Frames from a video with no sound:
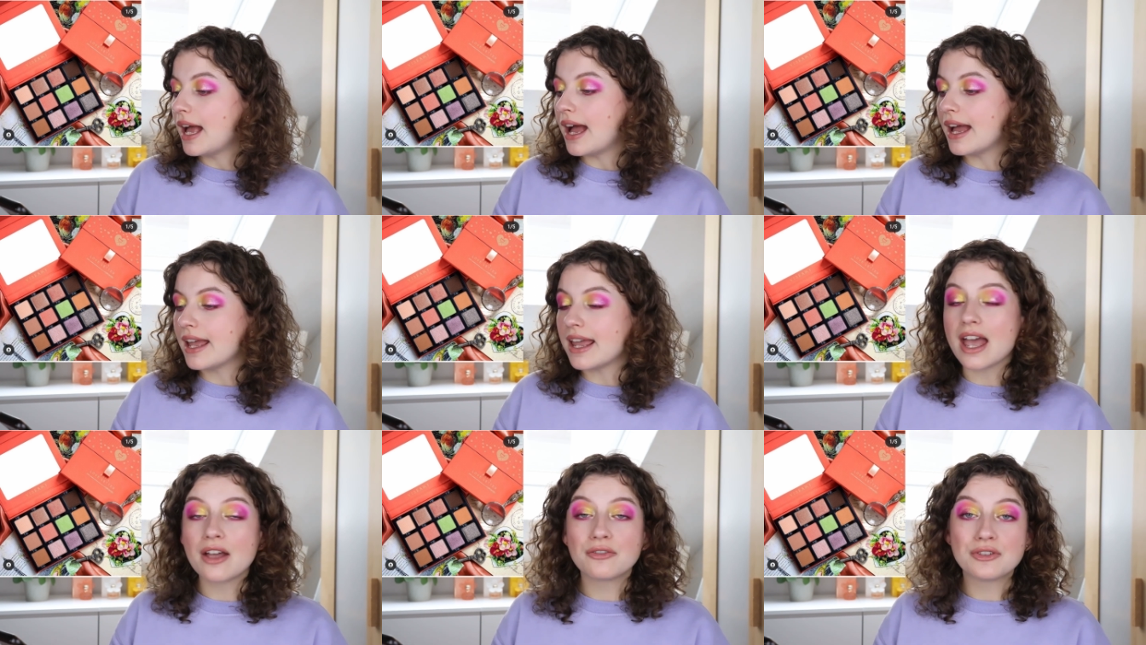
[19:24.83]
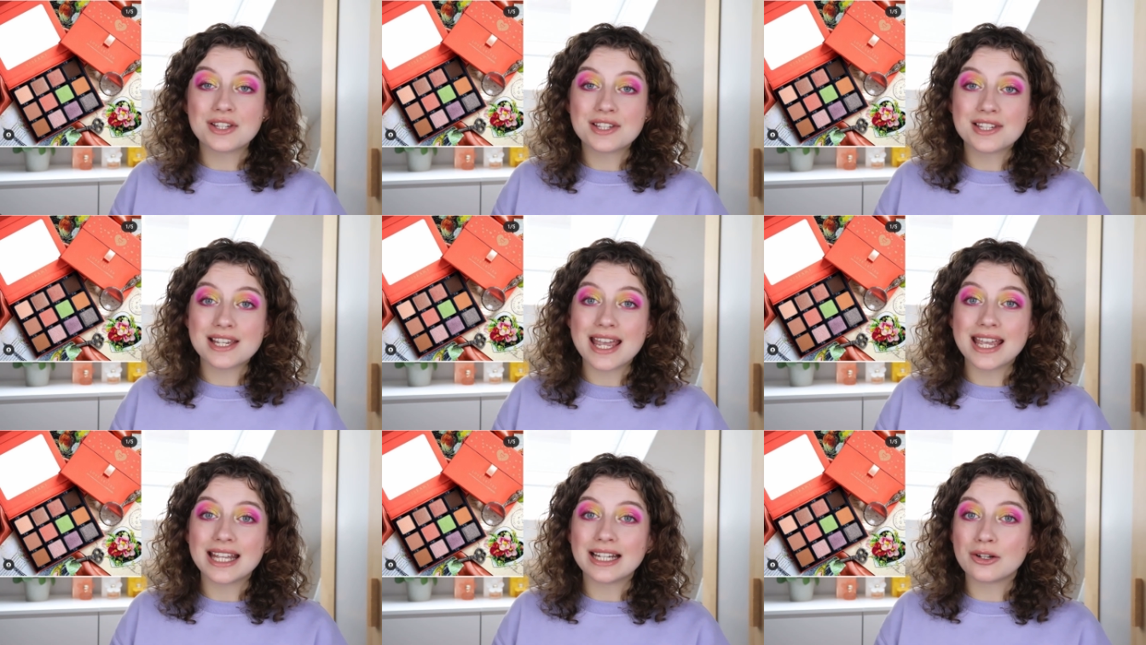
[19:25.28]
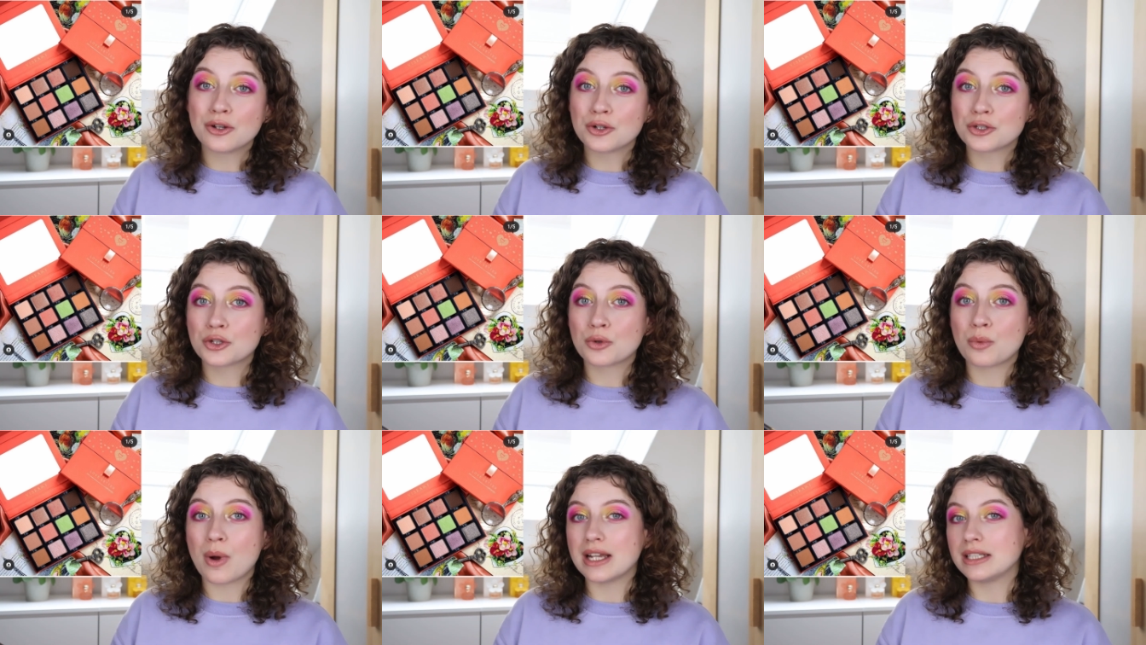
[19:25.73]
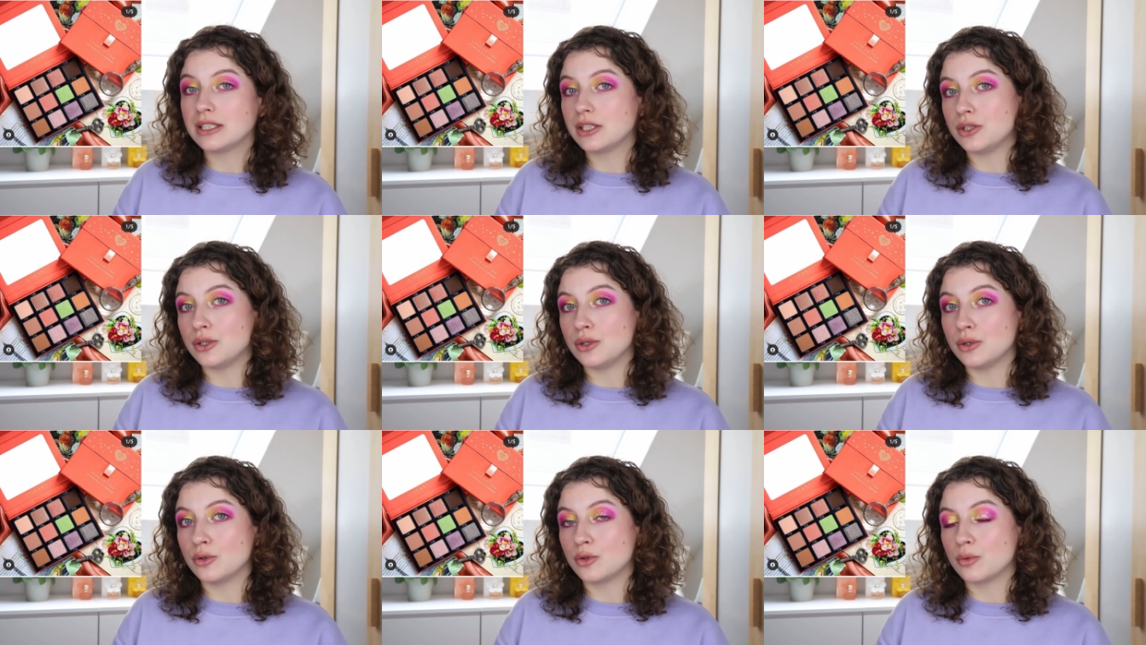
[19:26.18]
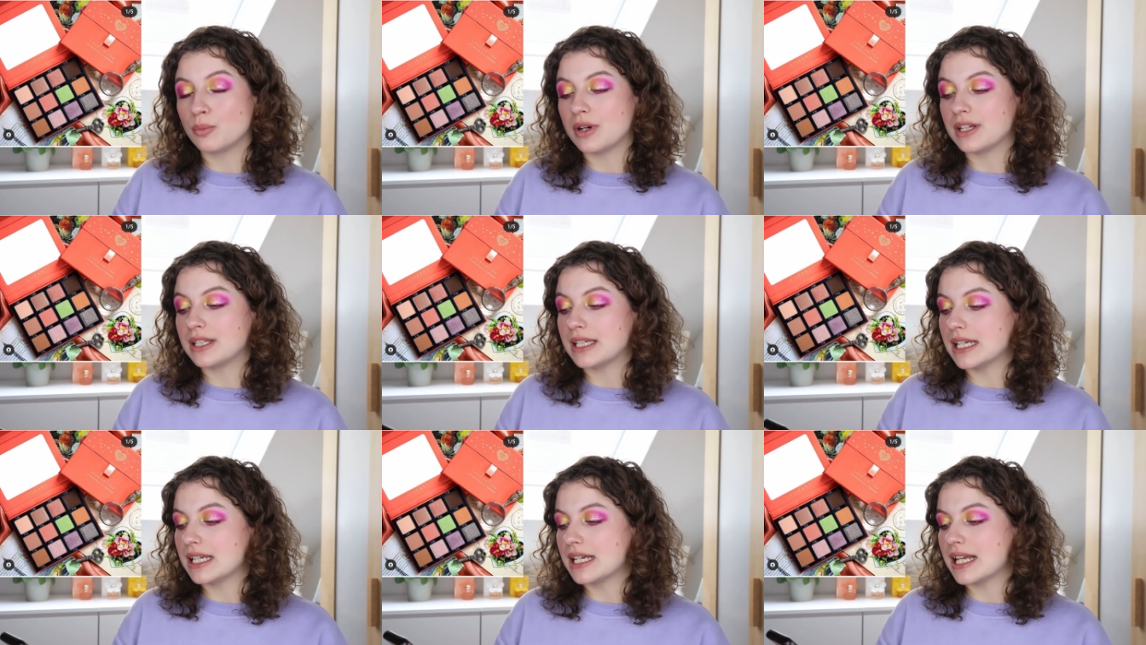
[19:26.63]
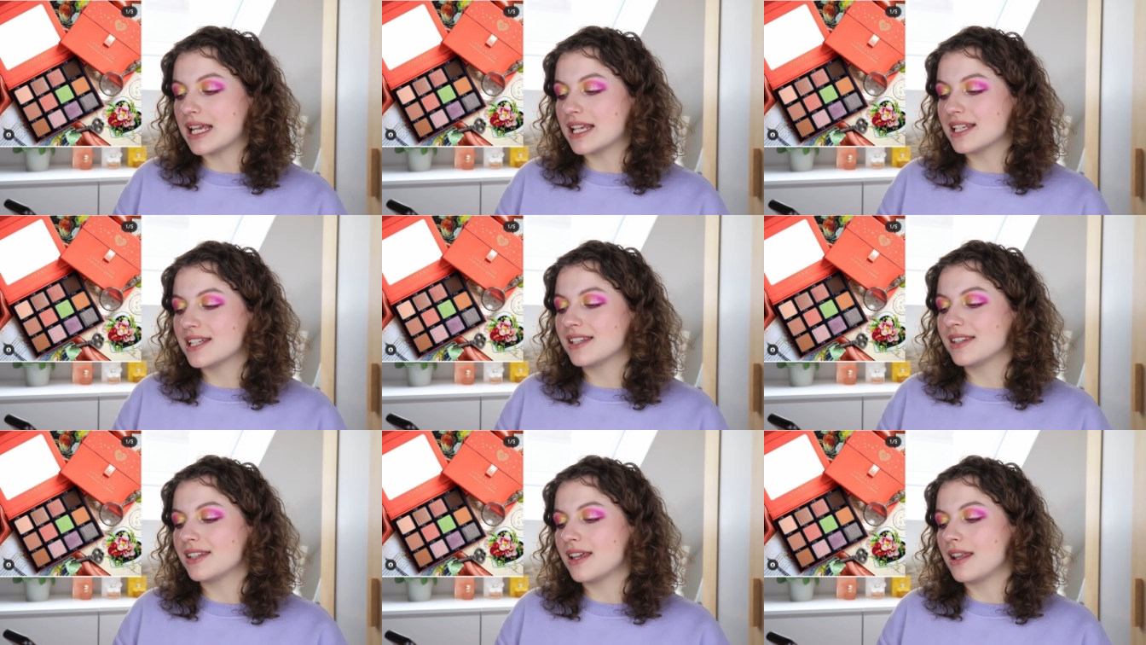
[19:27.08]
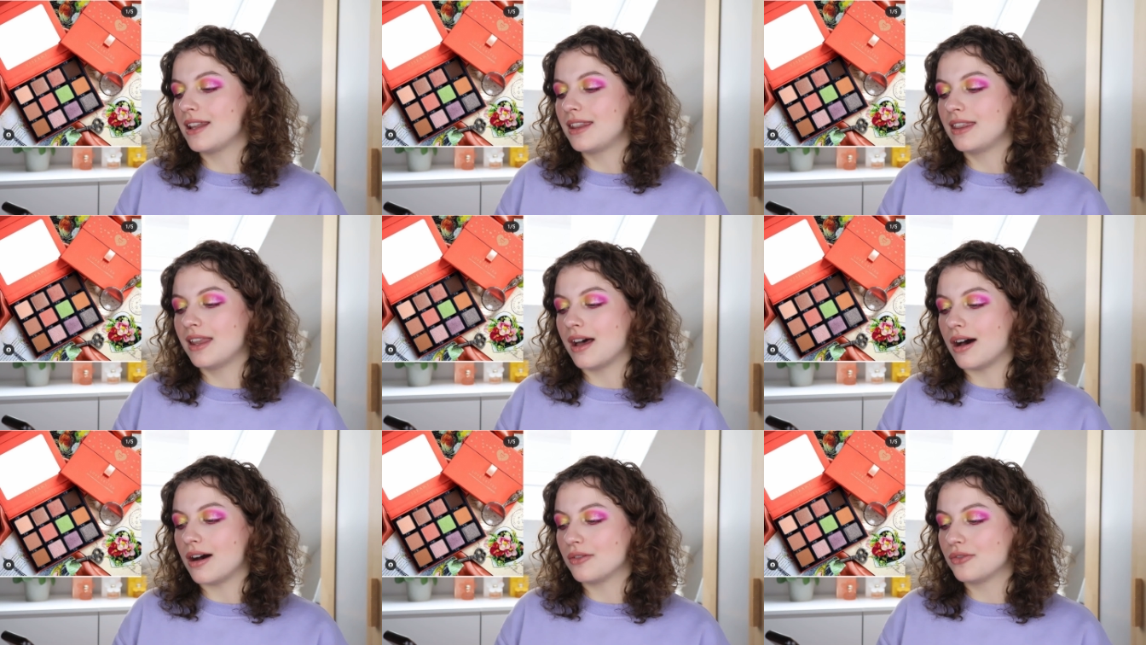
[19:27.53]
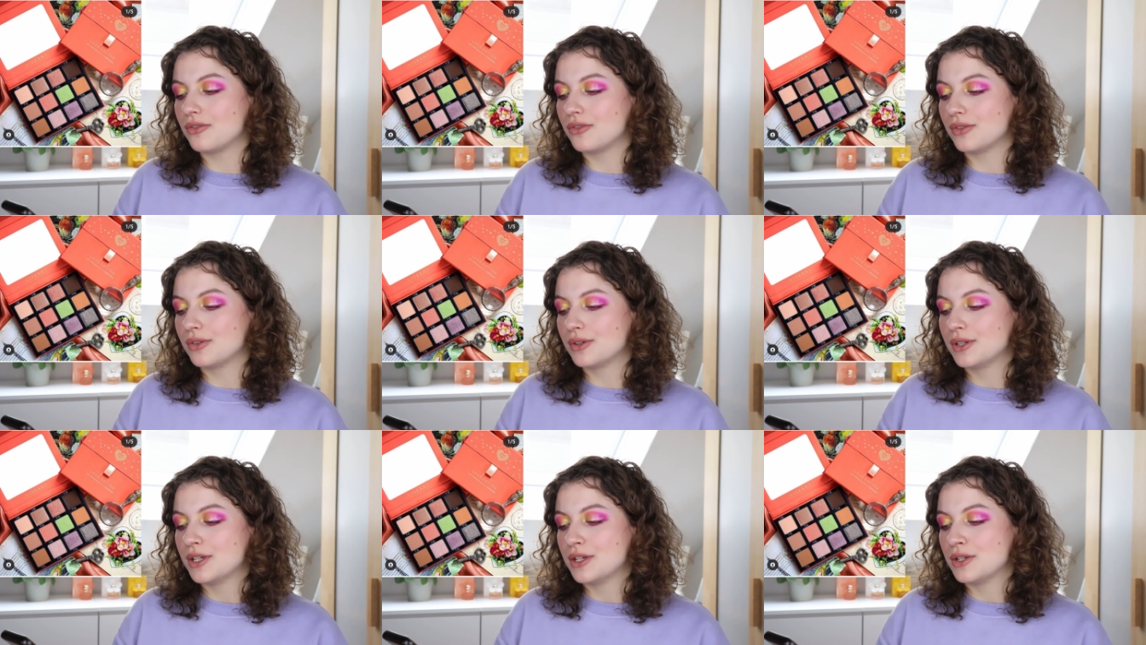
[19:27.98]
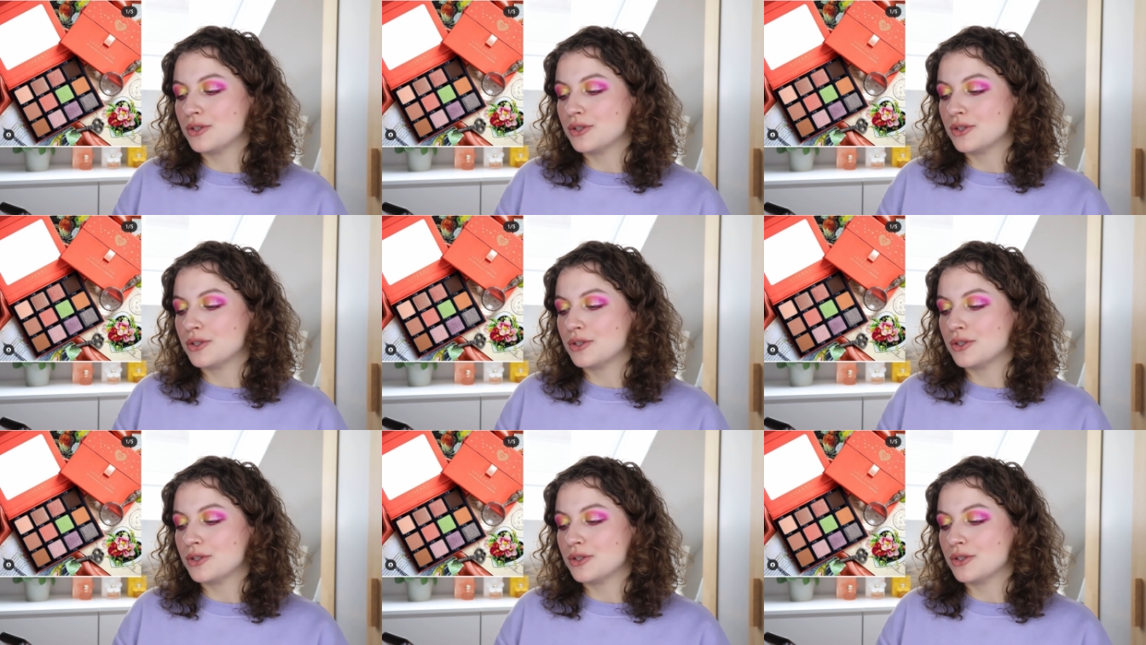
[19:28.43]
I have to say it looks quite cute, but it isn't enough